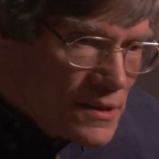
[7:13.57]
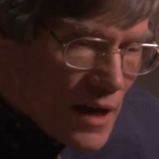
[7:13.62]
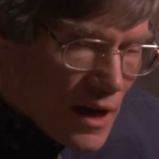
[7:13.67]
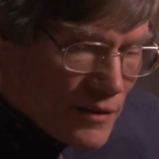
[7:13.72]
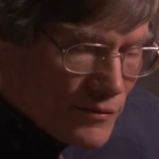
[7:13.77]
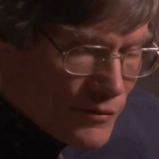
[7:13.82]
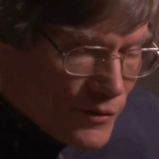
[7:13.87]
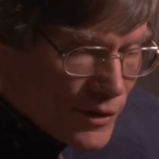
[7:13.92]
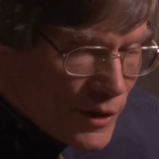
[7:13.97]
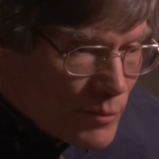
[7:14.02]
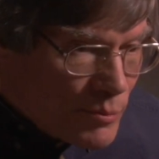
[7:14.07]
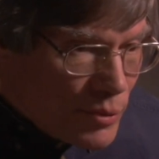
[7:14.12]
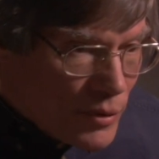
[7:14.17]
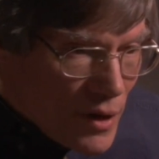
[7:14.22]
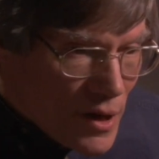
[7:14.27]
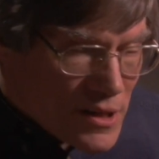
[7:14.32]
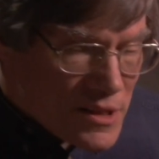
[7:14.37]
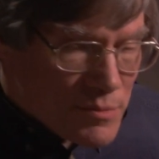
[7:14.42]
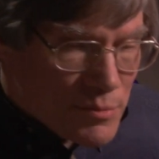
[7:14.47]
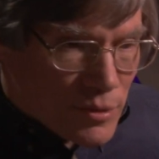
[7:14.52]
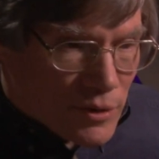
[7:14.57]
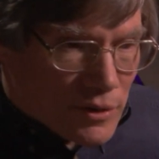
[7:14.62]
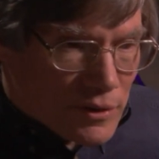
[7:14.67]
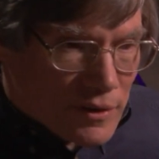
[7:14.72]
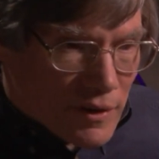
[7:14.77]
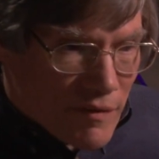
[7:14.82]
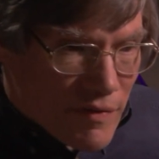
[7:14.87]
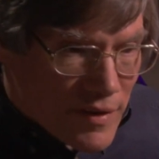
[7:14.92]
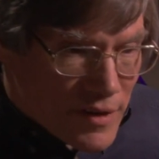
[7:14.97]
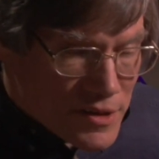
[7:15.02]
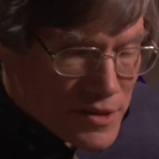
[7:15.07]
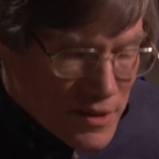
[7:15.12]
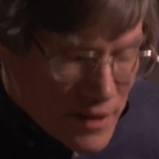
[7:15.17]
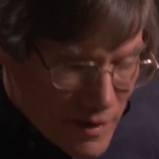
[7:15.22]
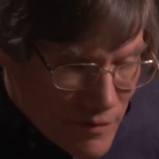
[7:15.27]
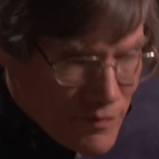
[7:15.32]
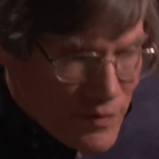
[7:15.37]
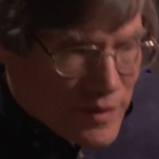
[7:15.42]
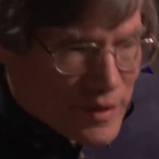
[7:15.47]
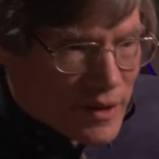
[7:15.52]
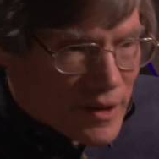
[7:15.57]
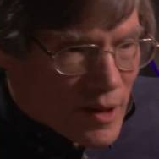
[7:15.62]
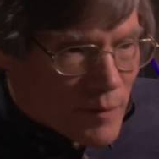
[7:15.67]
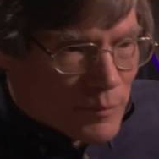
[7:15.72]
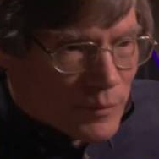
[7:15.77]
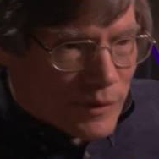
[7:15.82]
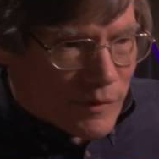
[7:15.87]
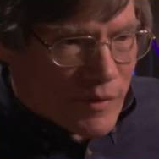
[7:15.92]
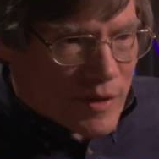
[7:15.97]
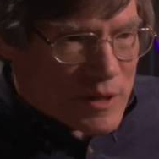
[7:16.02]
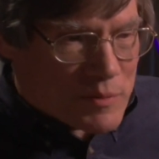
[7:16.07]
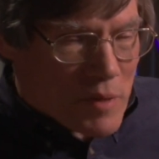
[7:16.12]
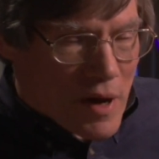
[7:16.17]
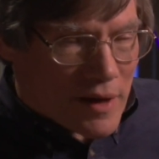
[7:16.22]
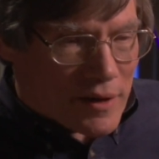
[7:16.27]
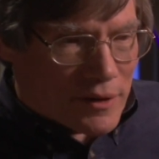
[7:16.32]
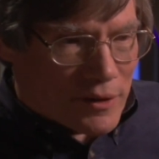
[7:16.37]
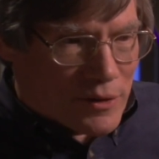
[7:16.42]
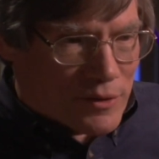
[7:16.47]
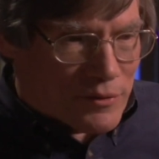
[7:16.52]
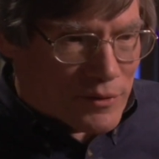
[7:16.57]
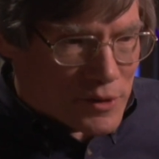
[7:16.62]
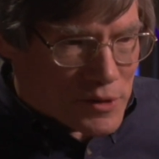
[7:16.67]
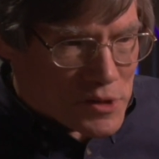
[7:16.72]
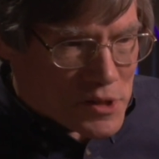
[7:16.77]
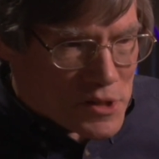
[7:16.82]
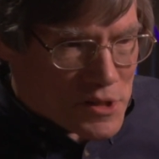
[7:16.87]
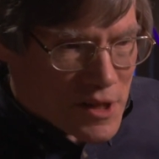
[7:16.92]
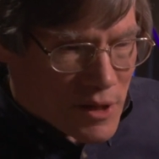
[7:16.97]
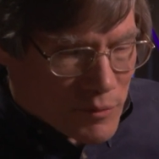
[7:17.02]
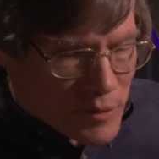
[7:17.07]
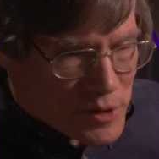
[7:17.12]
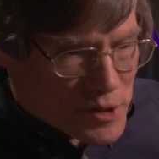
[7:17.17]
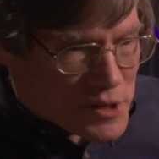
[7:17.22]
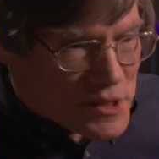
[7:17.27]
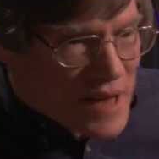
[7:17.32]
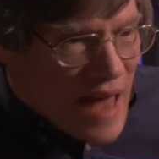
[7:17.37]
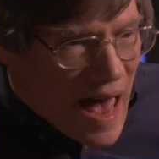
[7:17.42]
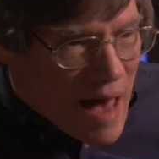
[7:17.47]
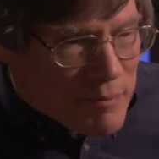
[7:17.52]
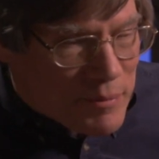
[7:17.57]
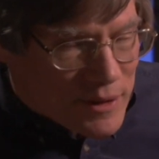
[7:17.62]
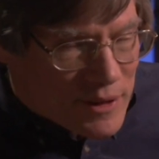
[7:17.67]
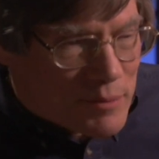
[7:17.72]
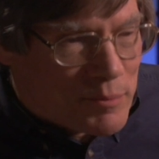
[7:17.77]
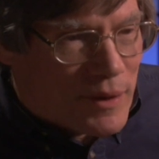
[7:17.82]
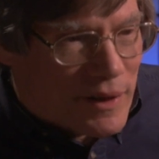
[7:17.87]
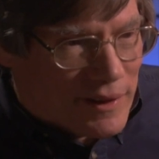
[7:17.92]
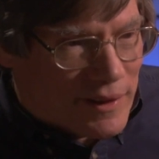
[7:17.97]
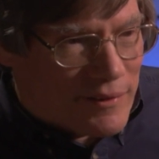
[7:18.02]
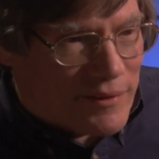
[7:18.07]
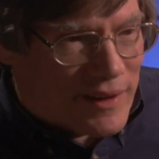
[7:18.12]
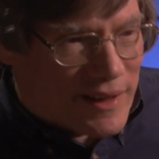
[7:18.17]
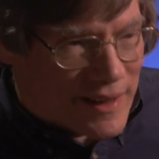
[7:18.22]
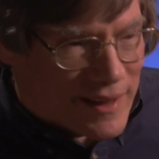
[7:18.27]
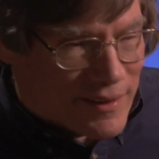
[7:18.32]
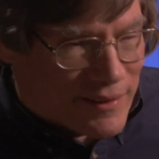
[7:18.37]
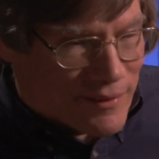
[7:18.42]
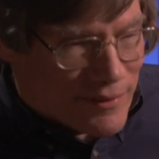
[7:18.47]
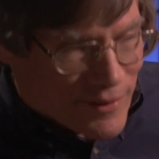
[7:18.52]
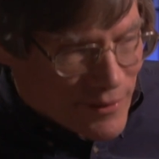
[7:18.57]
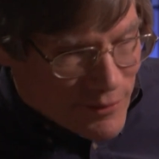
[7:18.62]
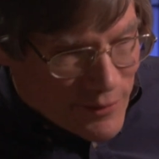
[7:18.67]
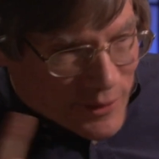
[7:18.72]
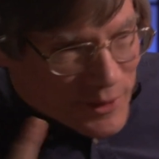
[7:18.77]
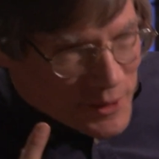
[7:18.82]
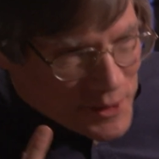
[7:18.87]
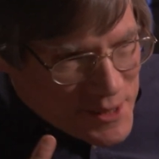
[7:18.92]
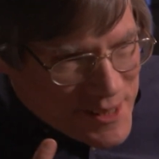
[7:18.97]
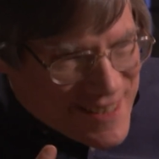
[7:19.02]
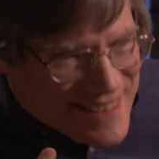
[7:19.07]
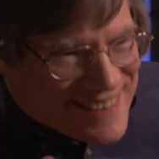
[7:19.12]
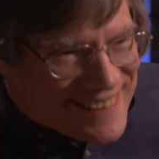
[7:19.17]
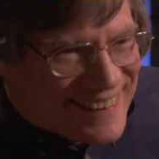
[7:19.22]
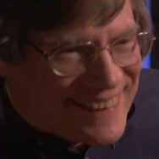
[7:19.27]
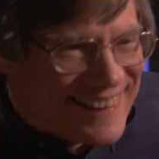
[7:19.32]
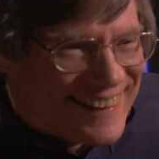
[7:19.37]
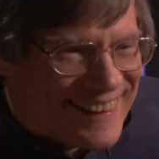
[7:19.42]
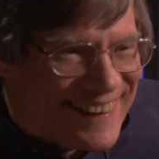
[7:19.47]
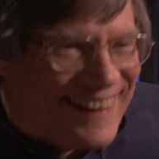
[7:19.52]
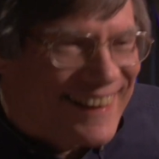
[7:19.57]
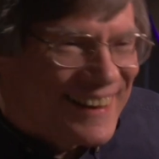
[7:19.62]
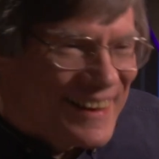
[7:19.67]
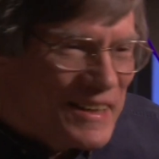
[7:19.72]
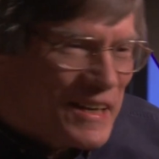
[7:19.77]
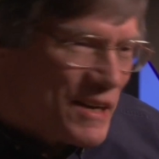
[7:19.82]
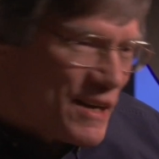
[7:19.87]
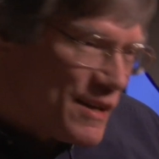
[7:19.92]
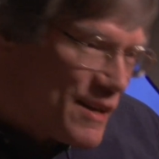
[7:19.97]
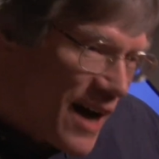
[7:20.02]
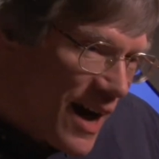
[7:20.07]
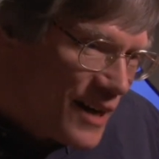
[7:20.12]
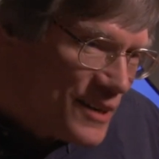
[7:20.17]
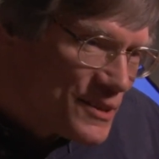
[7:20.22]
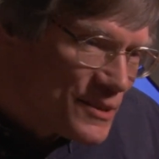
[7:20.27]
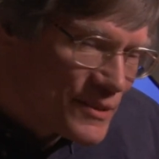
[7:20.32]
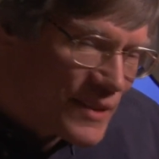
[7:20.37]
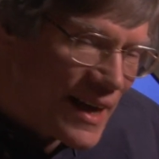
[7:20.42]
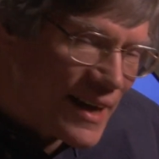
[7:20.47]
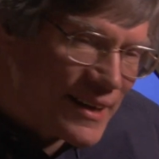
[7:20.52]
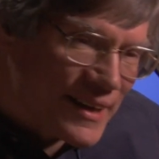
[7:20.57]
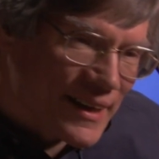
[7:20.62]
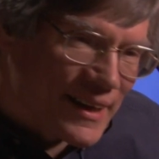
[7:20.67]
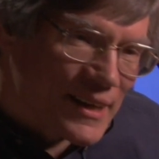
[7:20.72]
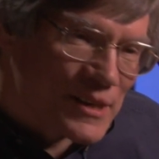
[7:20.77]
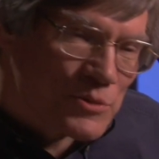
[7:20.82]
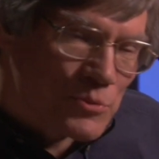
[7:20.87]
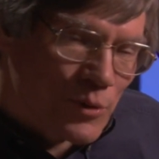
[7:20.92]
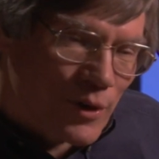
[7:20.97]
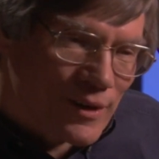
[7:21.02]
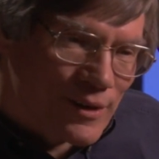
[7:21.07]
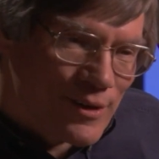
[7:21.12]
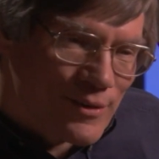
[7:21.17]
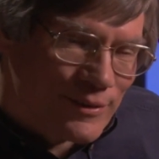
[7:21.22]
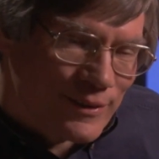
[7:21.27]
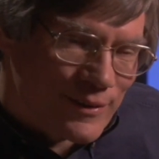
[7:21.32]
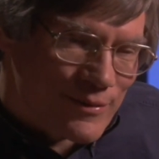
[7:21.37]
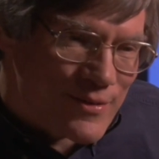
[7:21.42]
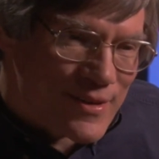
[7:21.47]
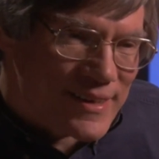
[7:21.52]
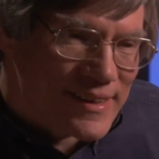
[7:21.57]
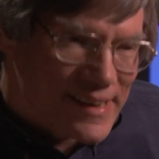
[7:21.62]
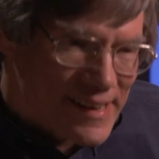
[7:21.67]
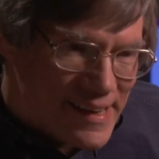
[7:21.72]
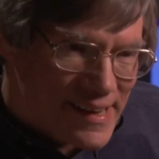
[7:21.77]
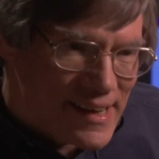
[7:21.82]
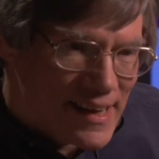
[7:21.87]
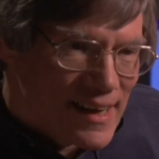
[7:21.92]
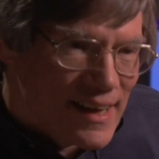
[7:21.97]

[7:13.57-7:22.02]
not very plausible if there's an infinite number of these pocket universes that we just happen to be living in the first. Odds of that, I guess, one over infinity.